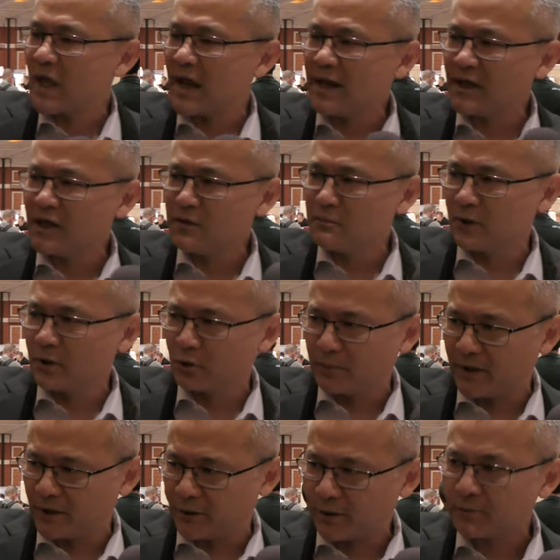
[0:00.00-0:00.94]
80 LT?
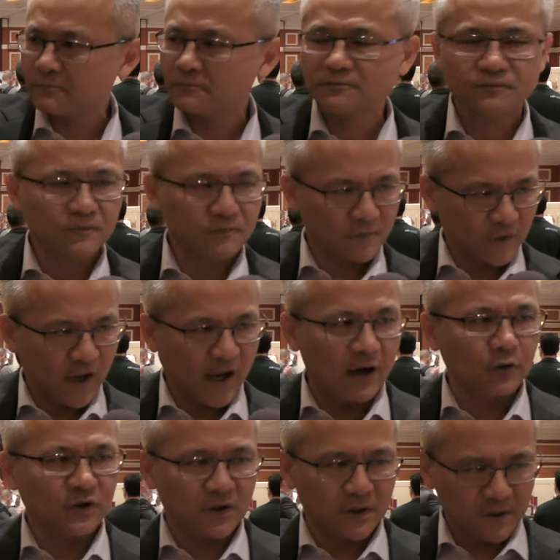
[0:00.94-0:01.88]
millimeter. The, the
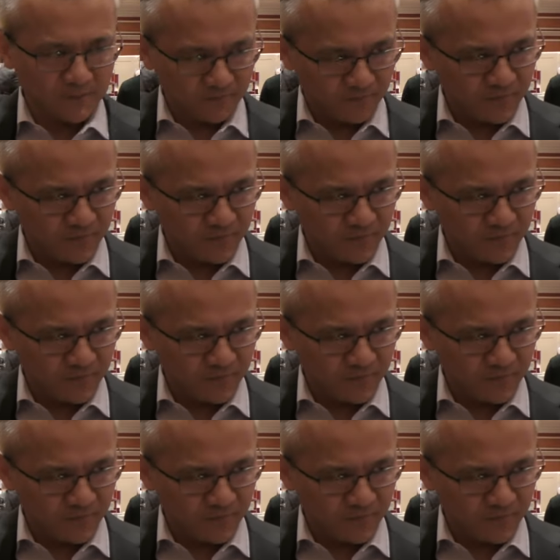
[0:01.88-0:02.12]
LT, LT, is